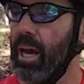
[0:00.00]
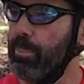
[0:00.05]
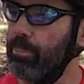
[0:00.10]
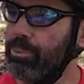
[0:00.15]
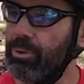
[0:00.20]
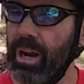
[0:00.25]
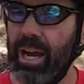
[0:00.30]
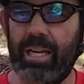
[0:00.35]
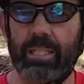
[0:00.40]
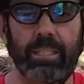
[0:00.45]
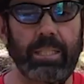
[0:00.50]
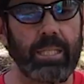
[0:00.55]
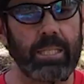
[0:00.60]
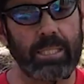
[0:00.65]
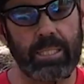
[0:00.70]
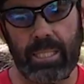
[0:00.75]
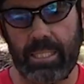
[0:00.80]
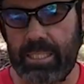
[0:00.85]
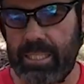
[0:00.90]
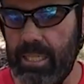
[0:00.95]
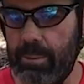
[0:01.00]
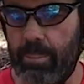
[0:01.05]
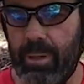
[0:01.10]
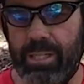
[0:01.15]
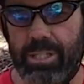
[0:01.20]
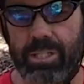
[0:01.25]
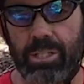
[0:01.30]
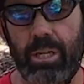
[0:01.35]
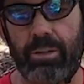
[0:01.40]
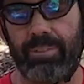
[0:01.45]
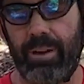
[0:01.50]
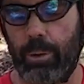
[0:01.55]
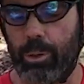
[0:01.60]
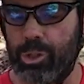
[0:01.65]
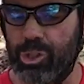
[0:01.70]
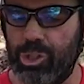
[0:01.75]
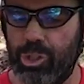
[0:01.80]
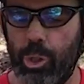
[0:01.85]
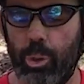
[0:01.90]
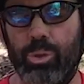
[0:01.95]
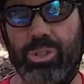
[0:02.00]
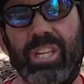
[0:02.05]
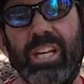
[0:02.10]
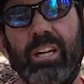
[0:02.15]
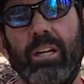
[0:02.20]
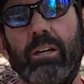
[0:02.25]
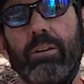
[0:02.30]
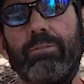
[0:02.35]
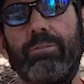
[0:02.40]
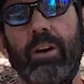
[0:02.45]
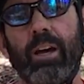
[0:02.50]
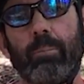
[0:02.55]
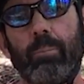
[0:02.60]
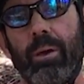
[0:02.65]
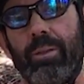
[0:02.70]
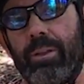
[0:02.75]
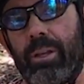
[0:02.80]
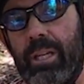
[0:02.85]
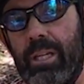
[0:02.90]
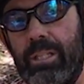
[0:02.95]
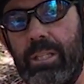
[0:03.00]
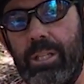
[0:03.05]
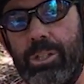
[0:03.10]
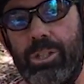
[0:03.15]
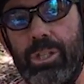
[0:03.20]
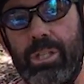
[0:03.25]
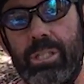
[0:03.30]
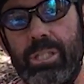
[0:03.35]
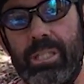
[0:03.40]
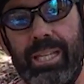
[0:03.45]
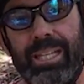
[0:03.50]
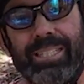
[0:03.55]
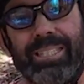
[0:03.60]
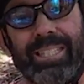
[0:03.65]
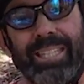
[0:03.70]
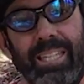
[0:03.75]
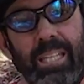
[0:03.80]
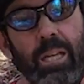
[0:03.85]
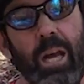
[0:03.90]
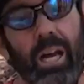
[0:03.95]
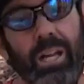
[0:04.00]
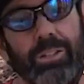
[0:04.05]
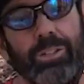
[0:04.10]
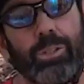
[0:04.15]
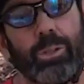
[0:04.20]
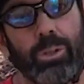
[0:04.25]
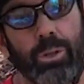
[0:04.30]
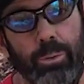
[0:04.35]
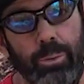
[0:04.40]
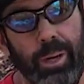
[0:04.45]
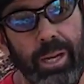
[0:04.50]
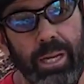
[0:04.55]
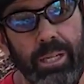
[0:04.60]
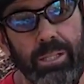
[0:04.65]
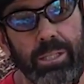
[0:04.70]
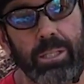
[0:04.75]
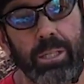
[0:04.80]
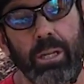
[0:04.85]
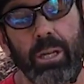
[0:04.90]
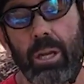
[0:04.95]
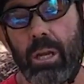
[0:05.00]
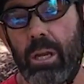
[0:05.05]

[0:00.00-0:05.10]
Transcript: I practiced, I did my stuff. I was so terrified by the conditions that I did not do the race.